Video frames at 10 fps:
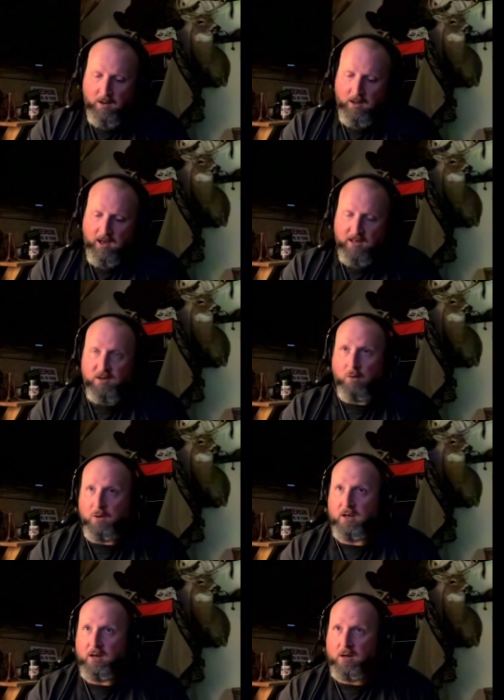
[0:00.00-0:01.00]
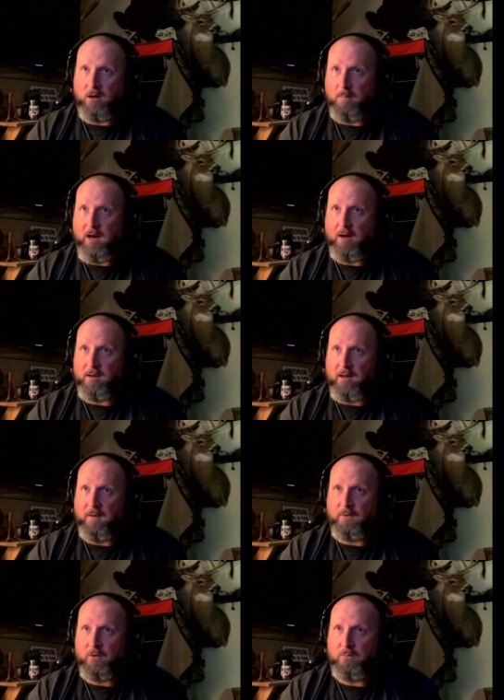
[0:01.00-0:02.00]
he's only going to come out in
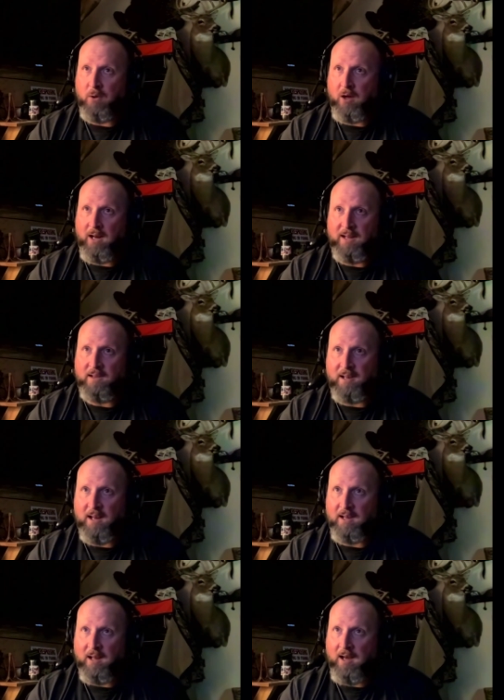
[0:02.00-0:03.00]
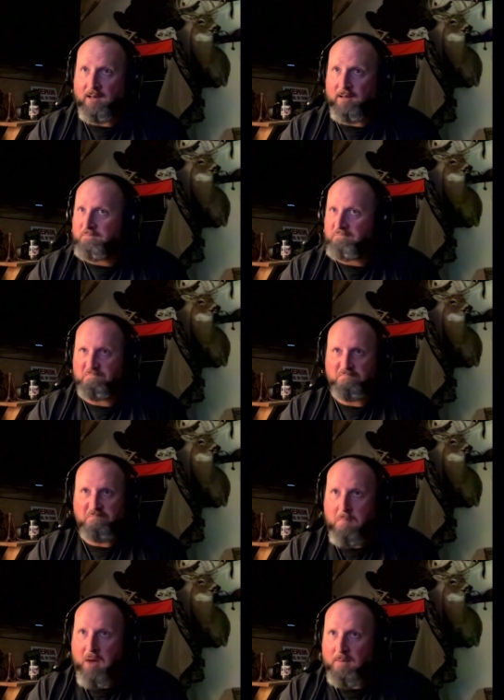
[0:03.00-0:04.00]
that food plot in the daylight
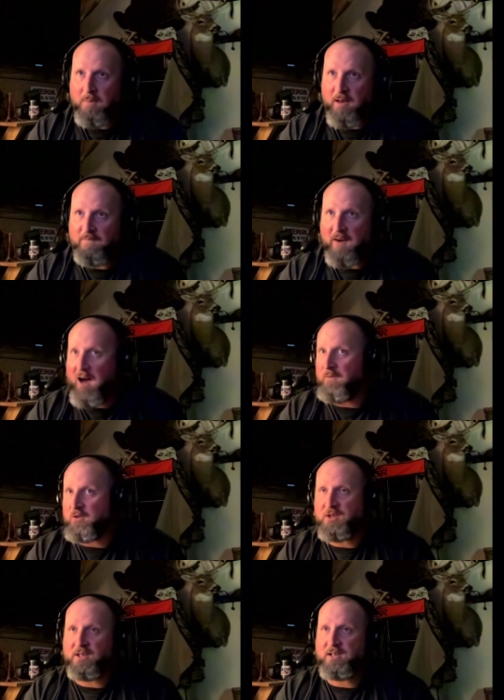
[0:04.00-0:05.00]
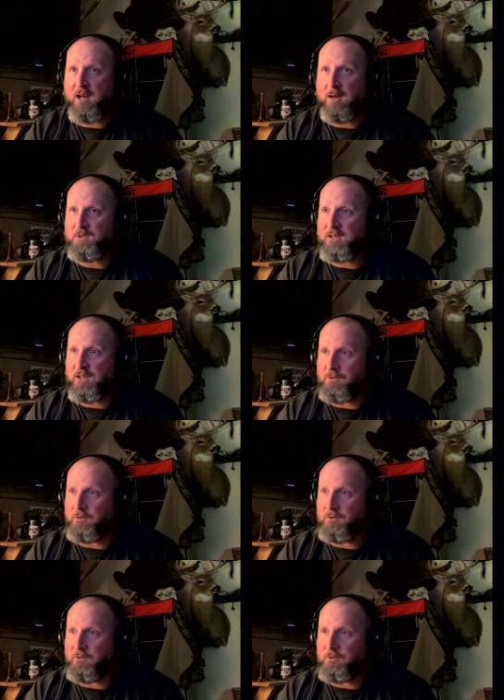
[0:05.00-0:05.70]
maybe 5 or 6 times a year.